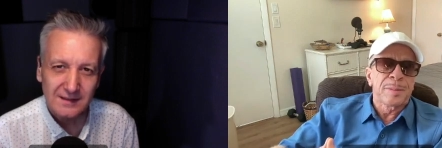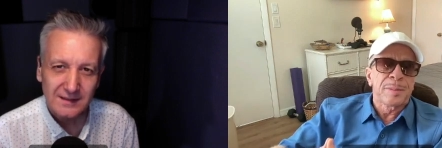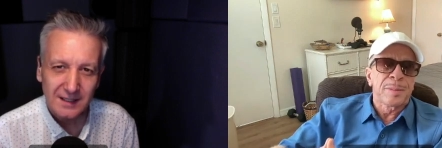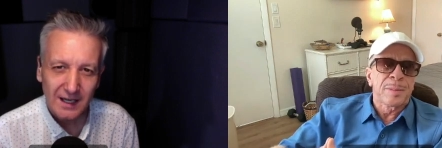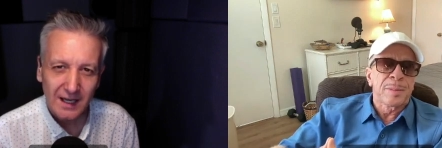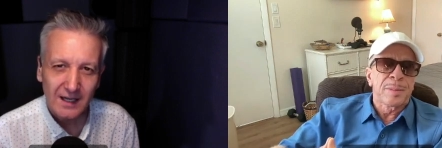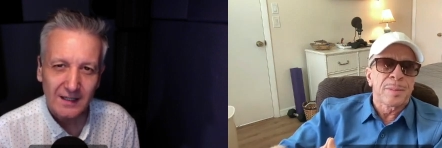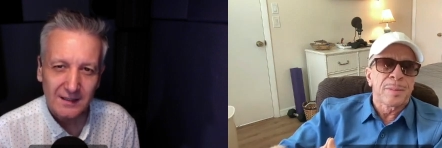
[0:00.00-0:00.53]

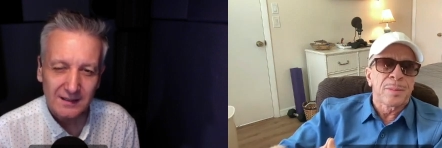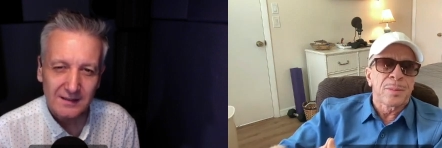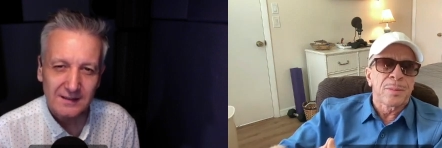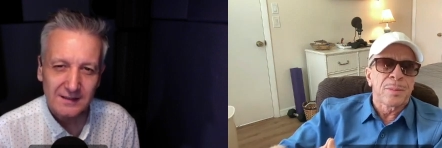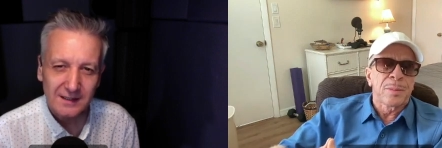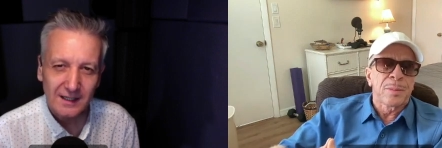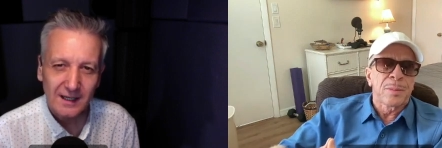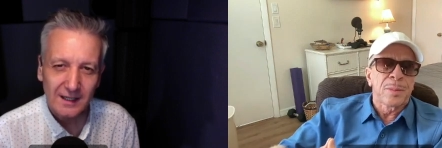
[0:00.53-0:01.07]
Speaker 1: Yeah.
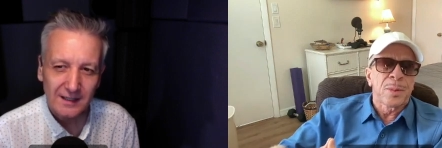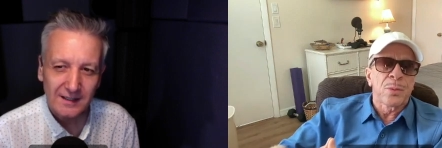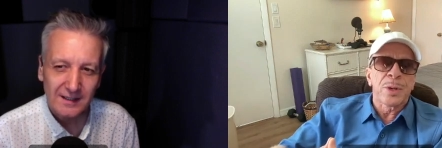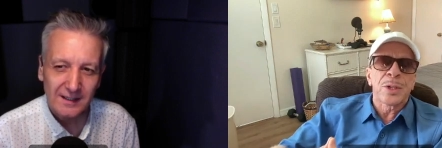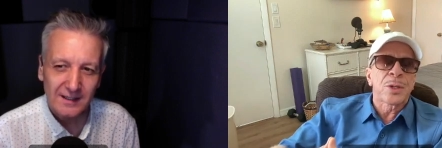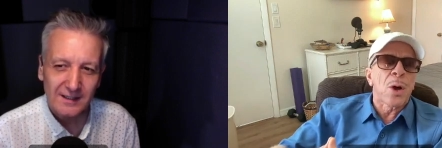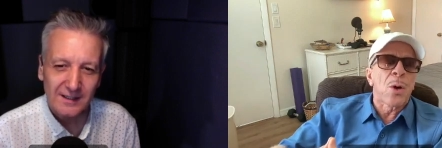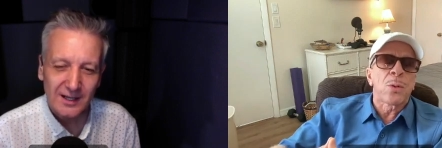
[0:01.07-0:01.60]
Yeah.
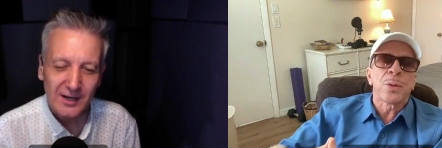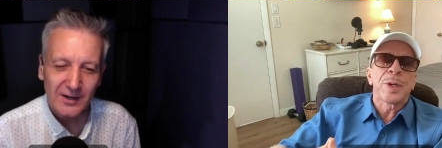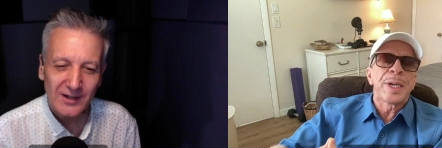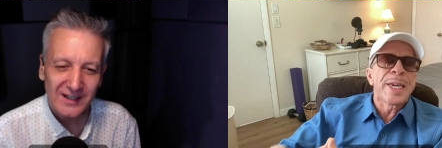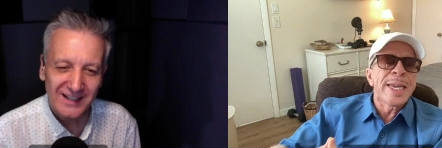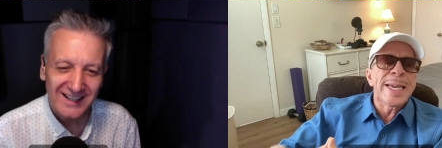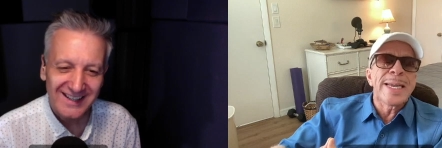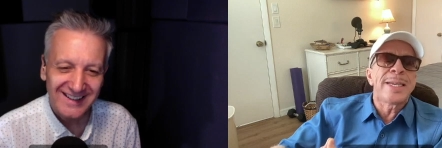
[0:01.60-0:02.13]
We
Speaker 2: don't
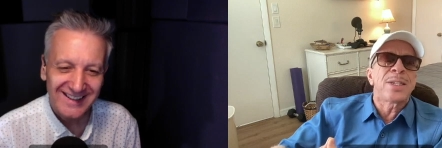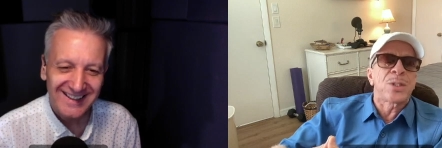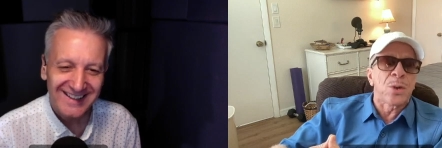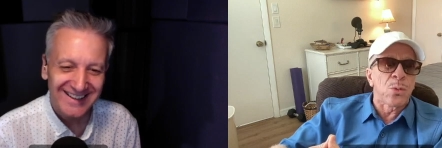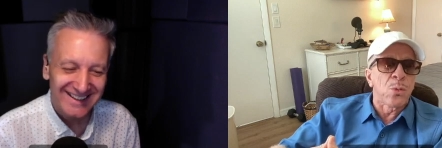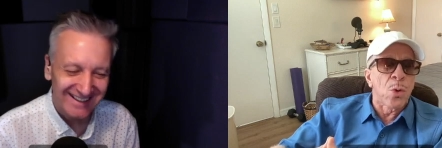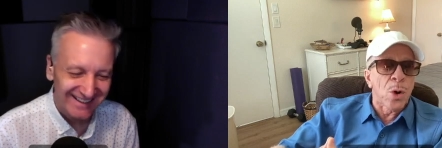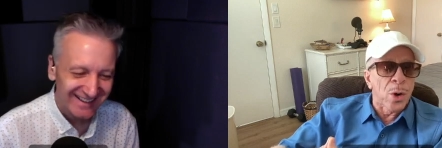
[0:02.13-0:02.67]
need
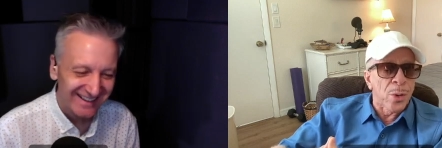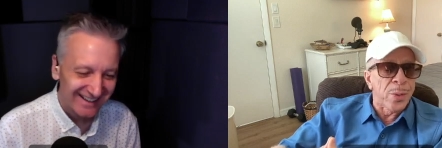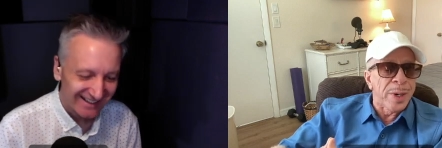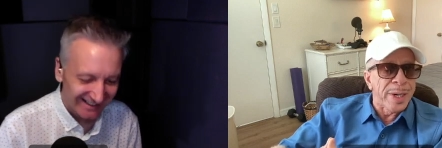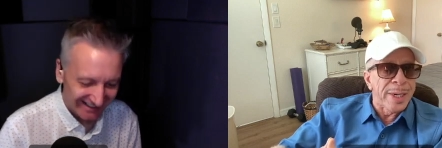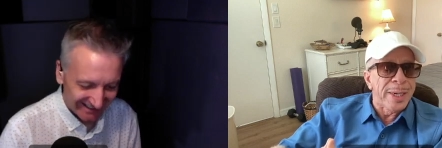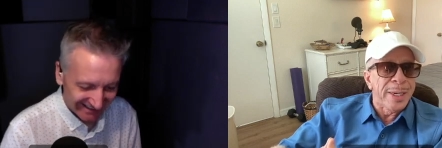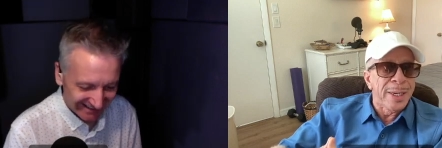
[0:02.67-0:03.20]

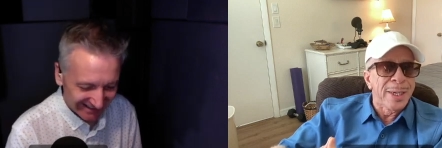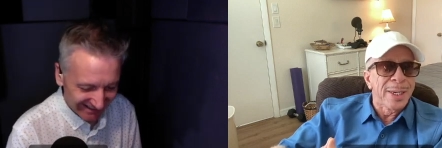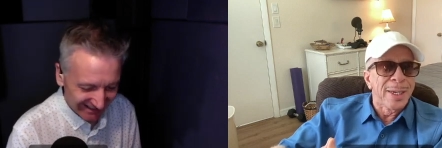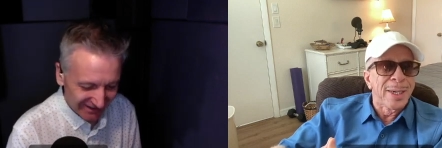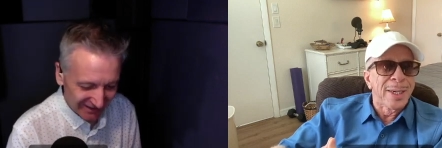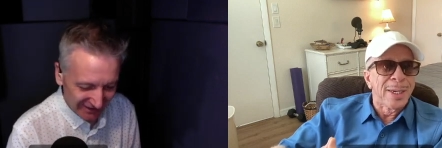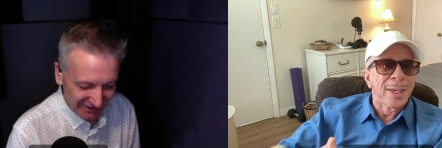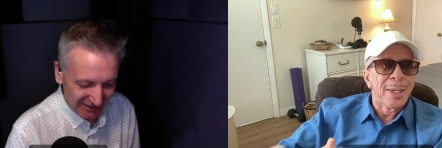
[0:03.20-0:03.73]
Speaker 1: worry.
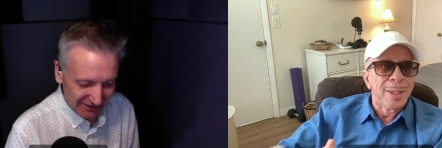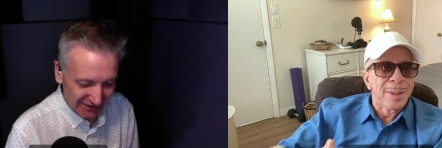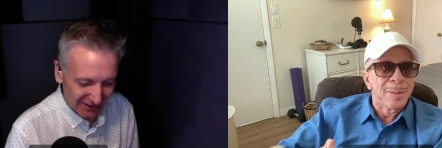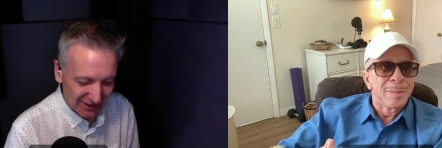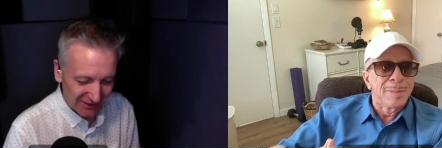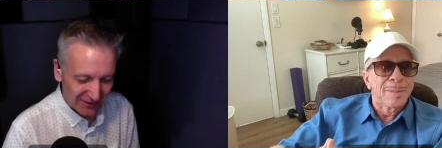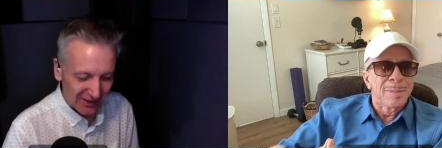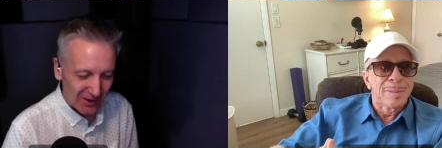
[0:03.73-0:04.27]

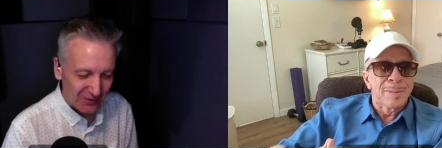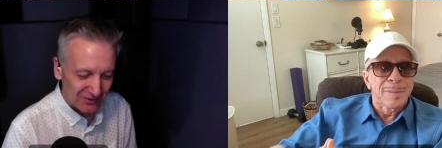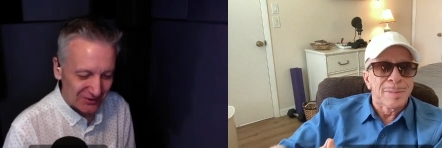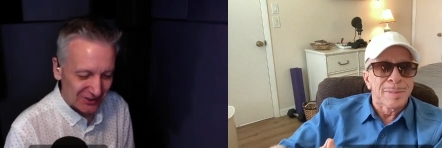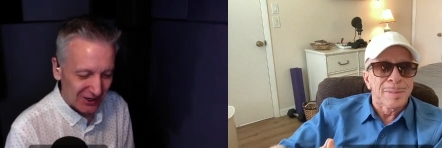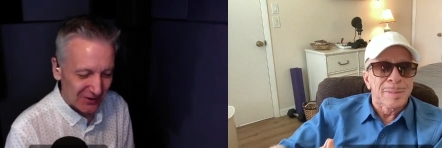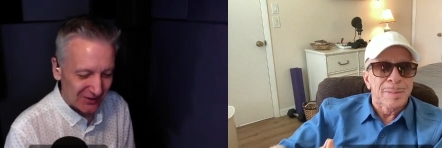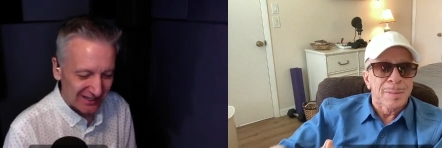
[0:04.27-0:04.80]
The
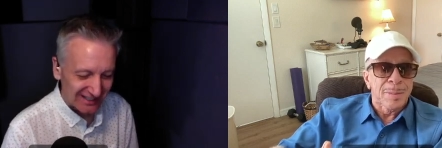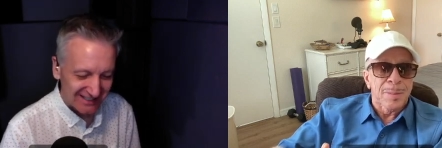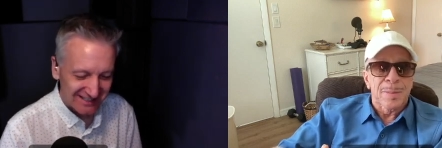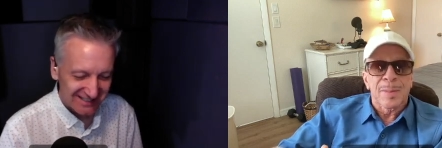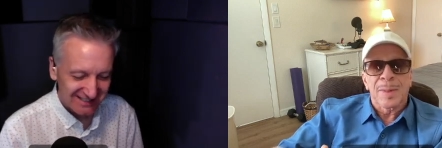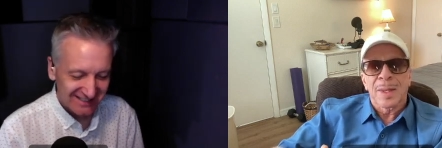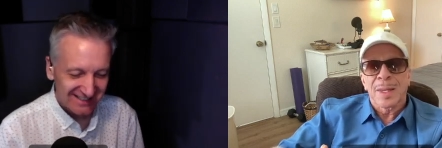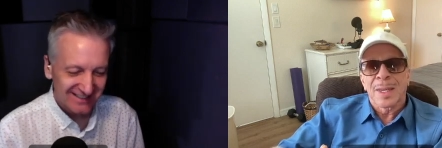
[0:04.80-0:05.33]
old joke
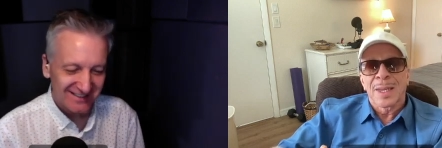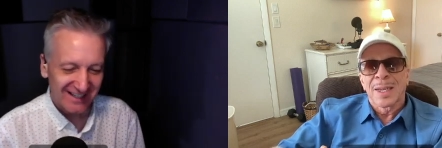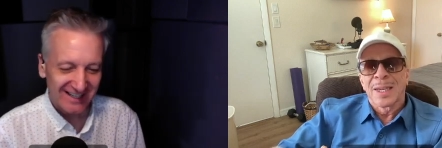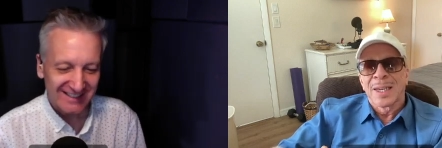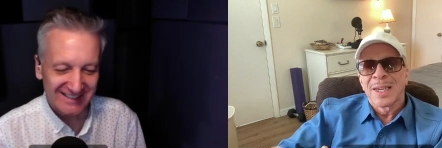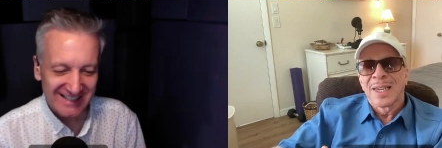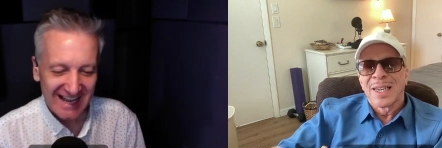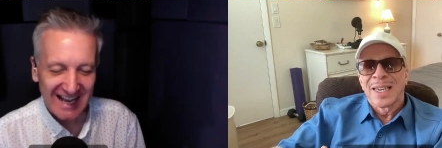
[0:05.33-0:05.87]
is
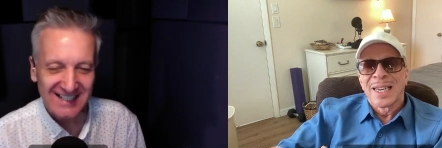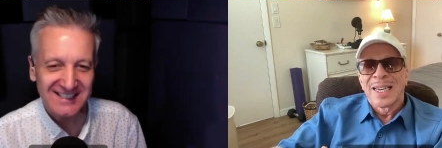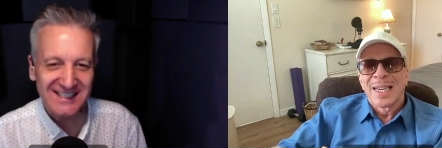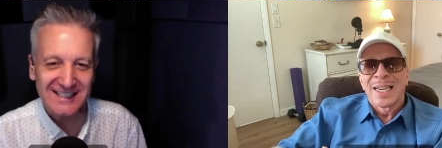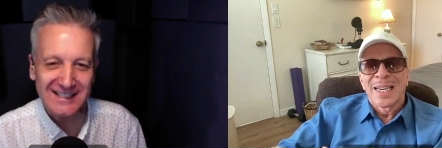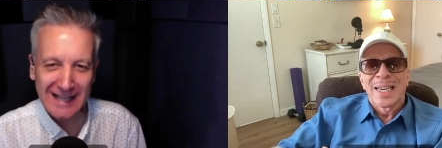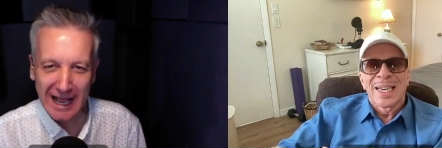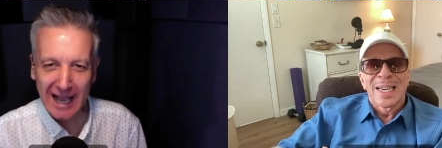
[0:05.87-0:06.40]
like
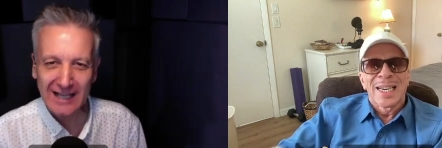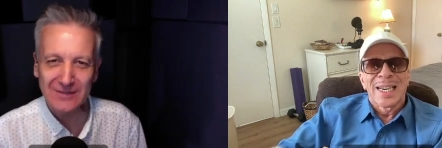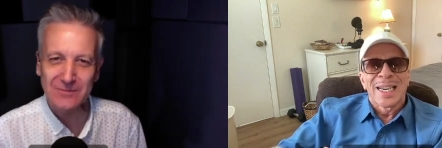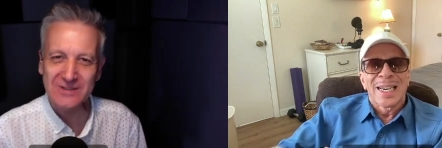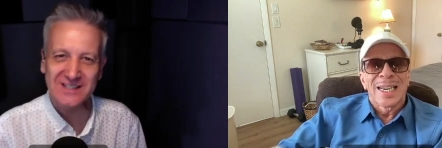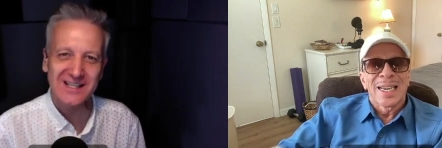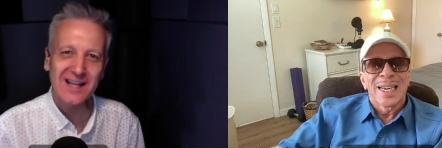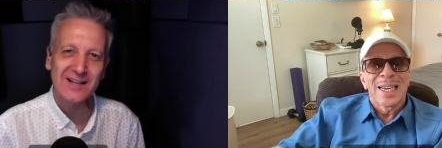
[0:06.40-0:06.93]

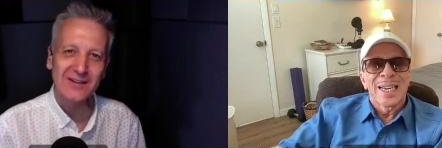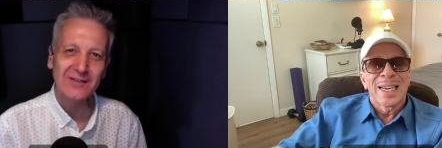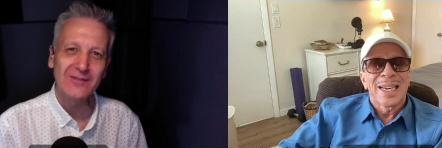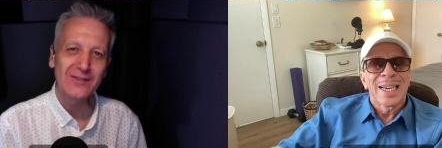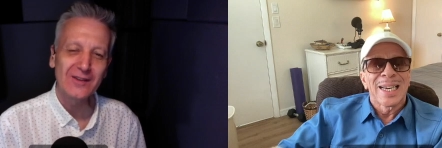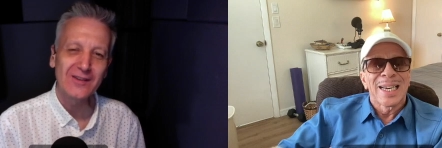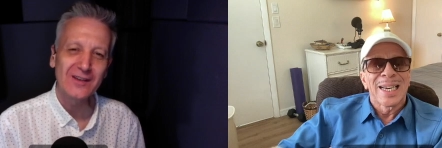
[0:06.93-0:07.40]
99% of